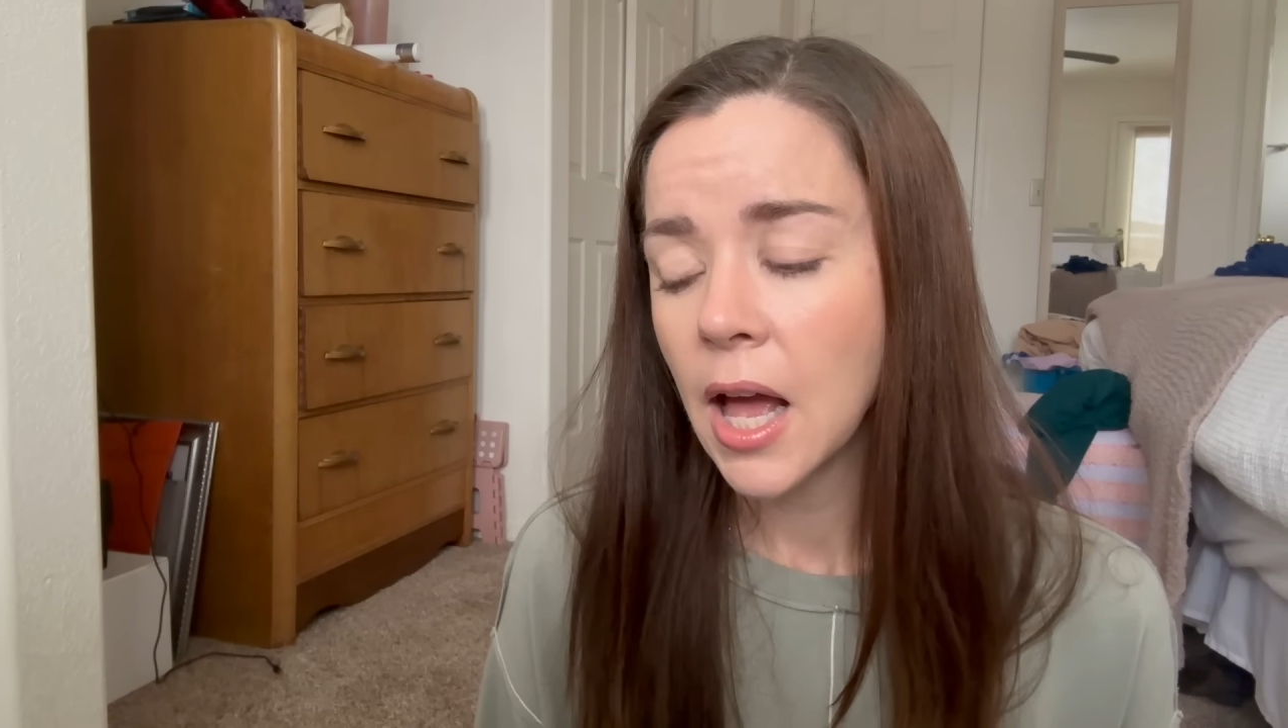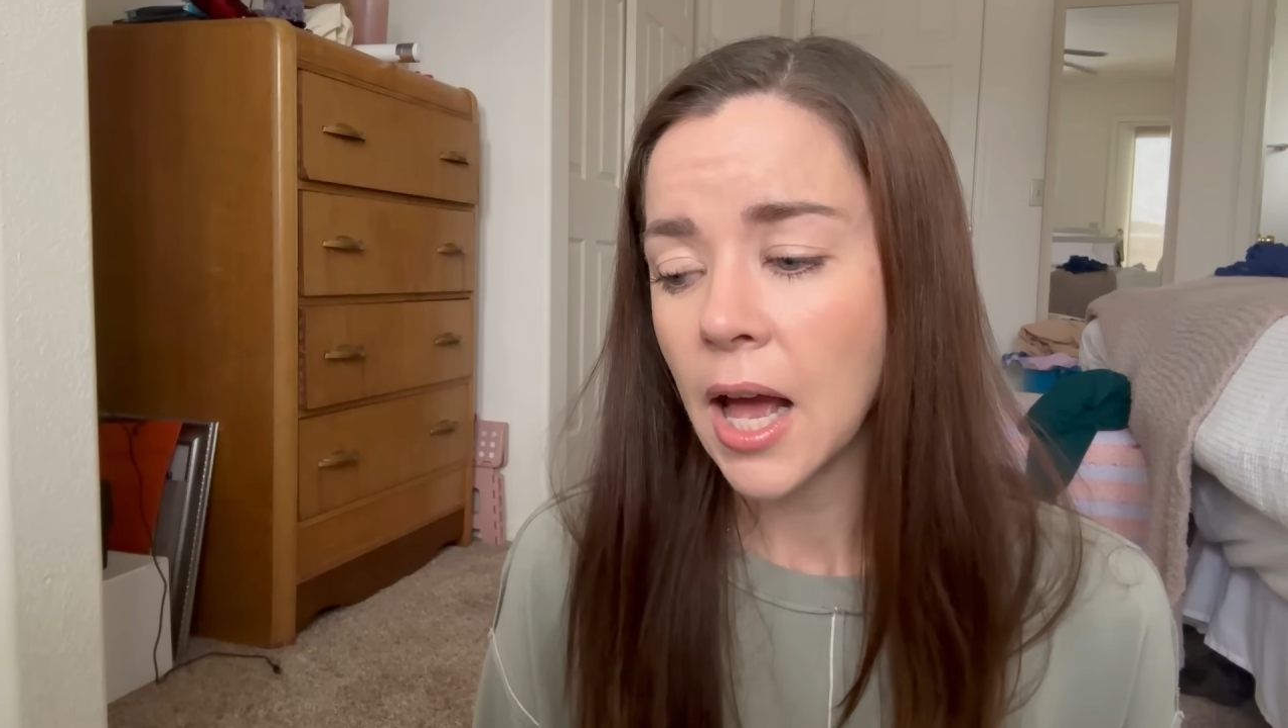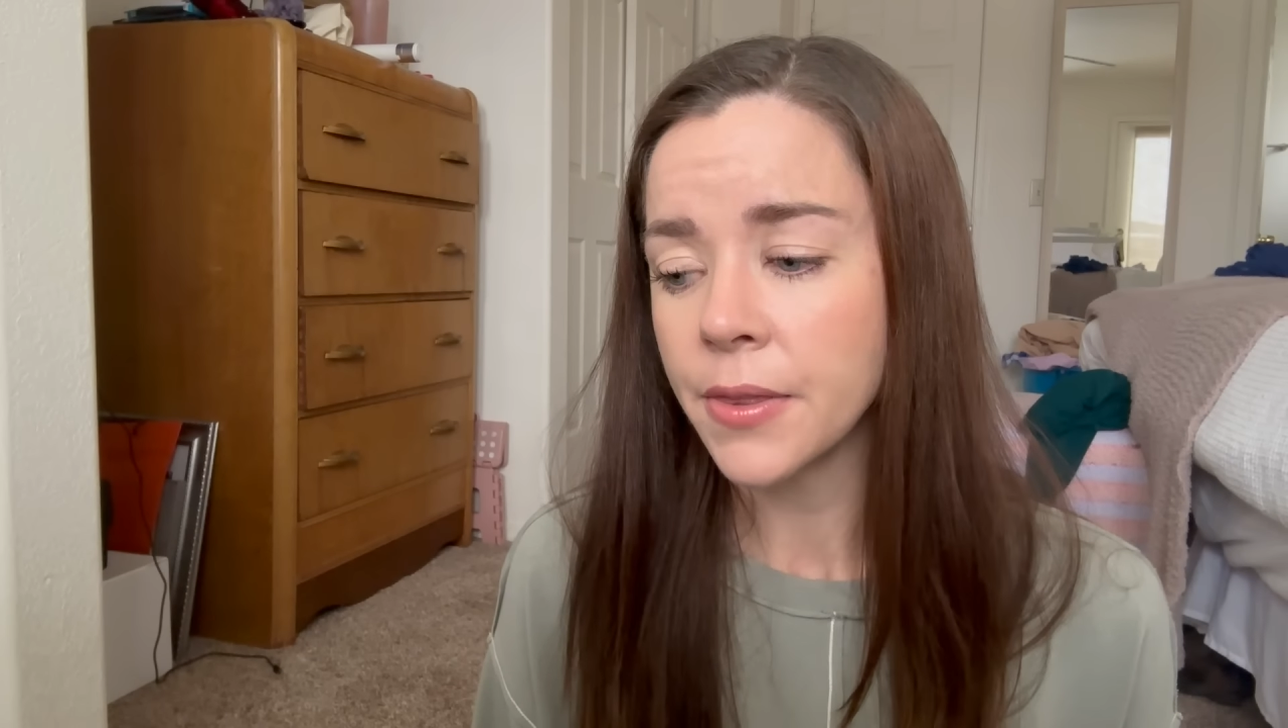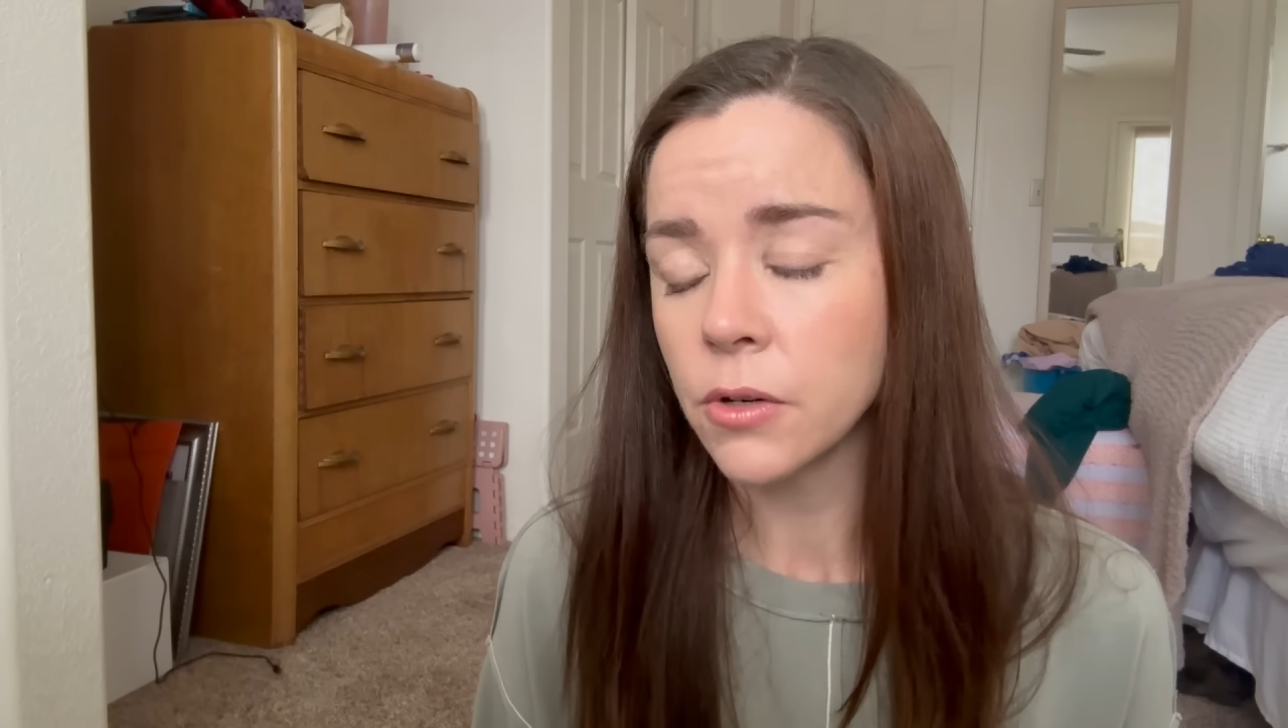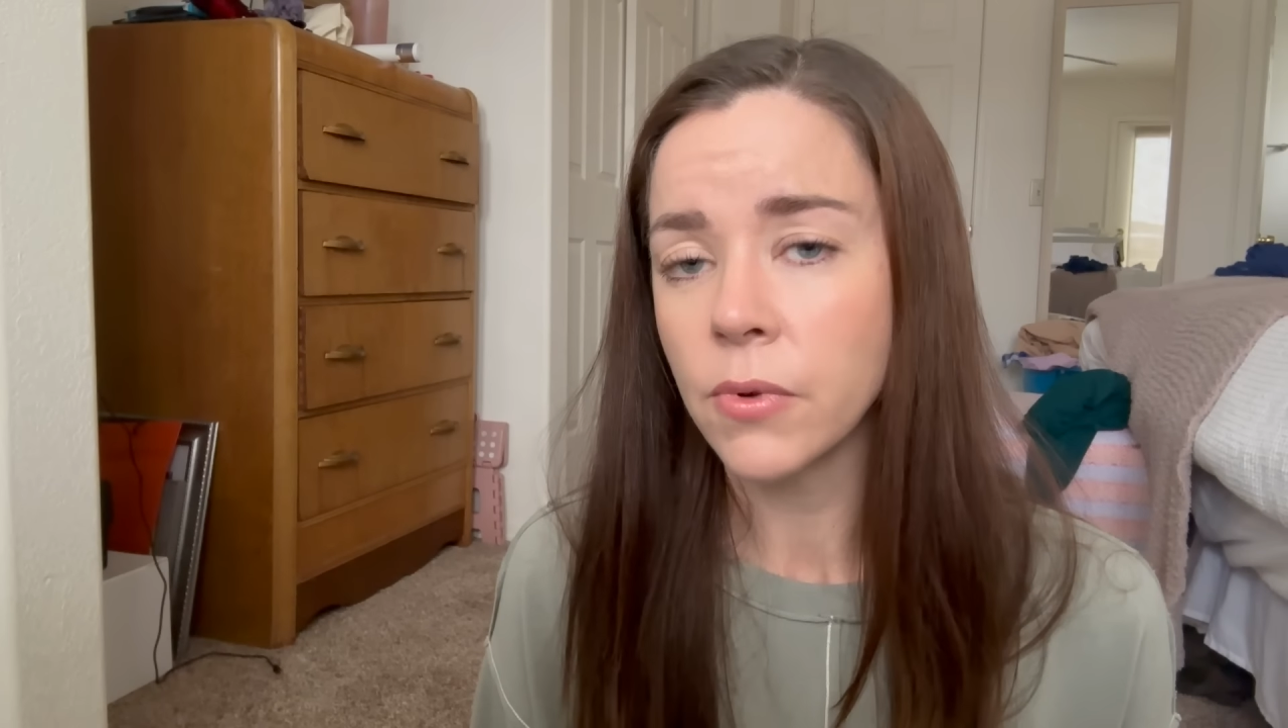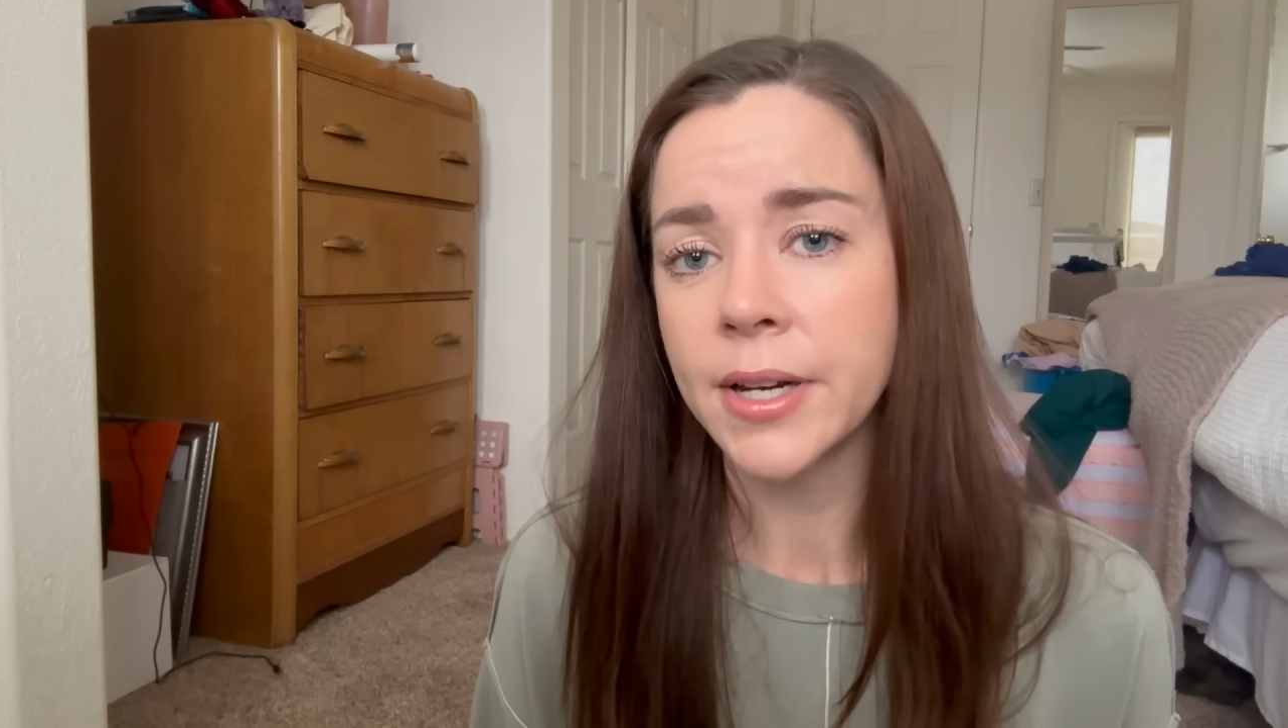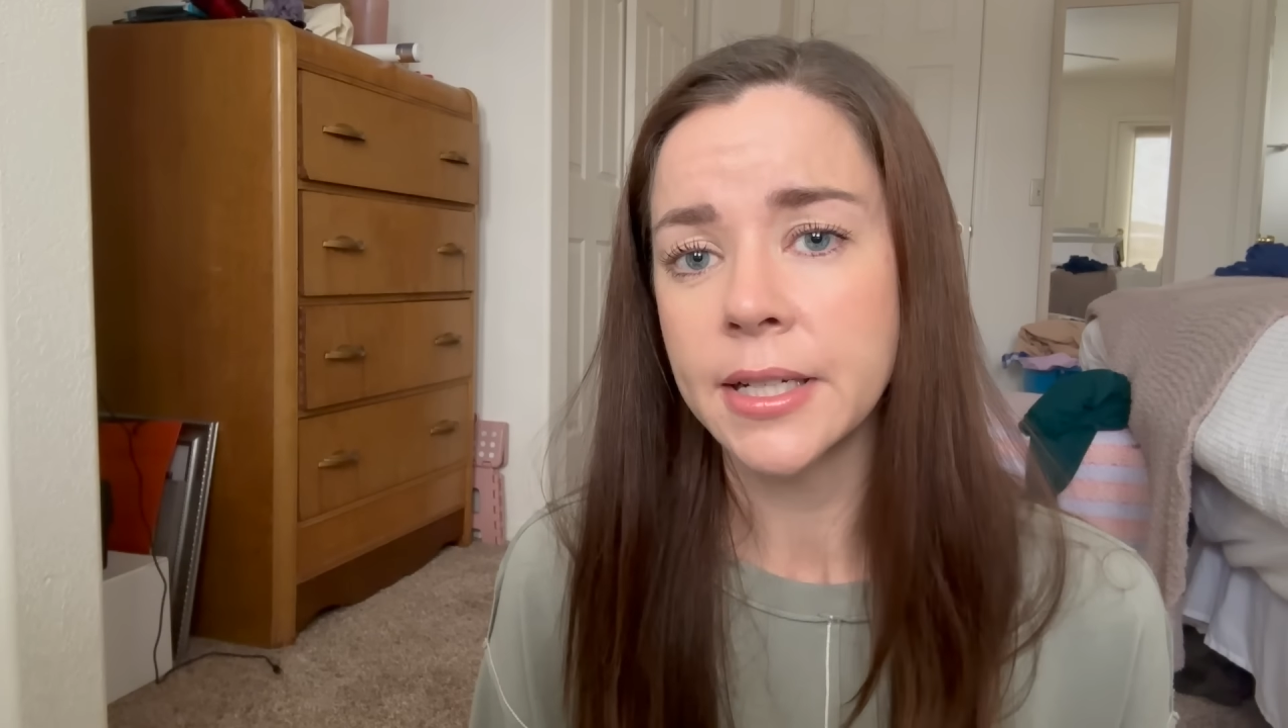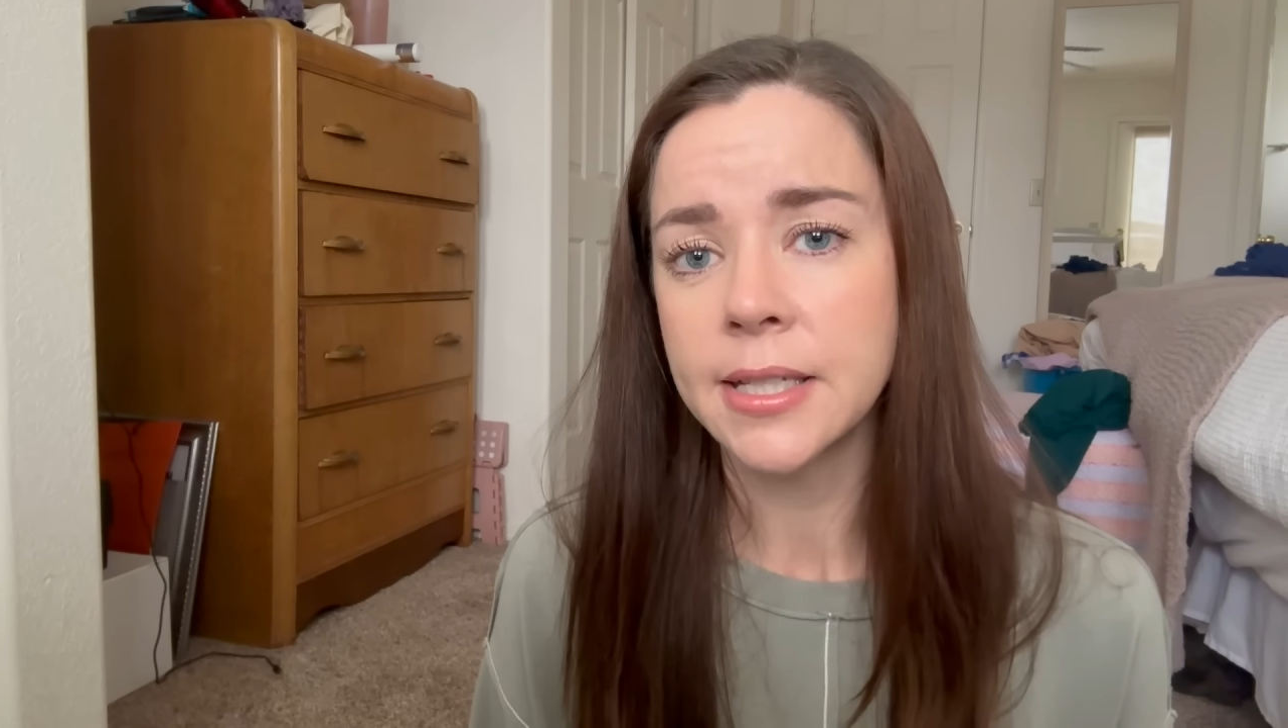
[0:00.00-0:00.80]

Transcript: And they're running